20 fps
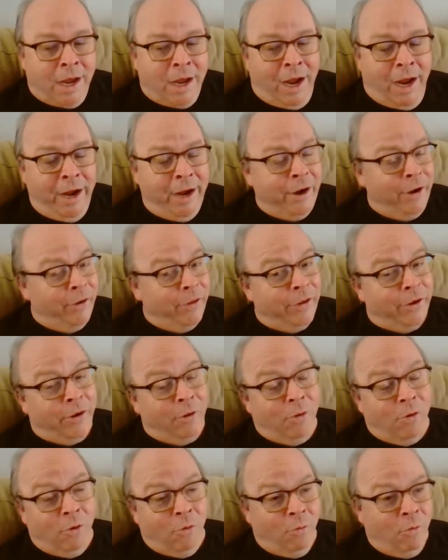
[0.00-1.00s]
I hear
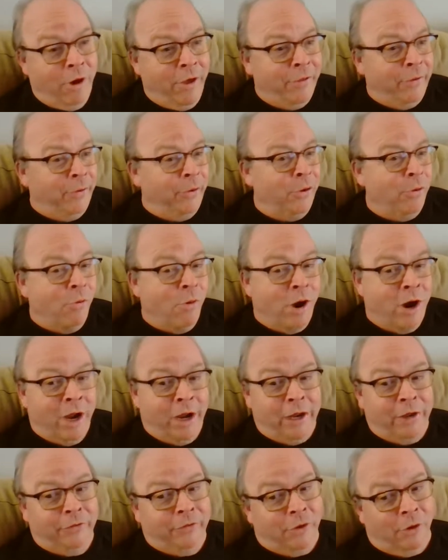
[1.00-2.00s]
though, weather in
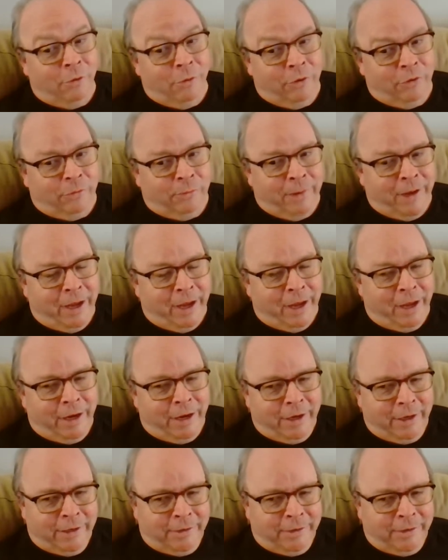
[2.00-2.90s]
Hawaii is always bad.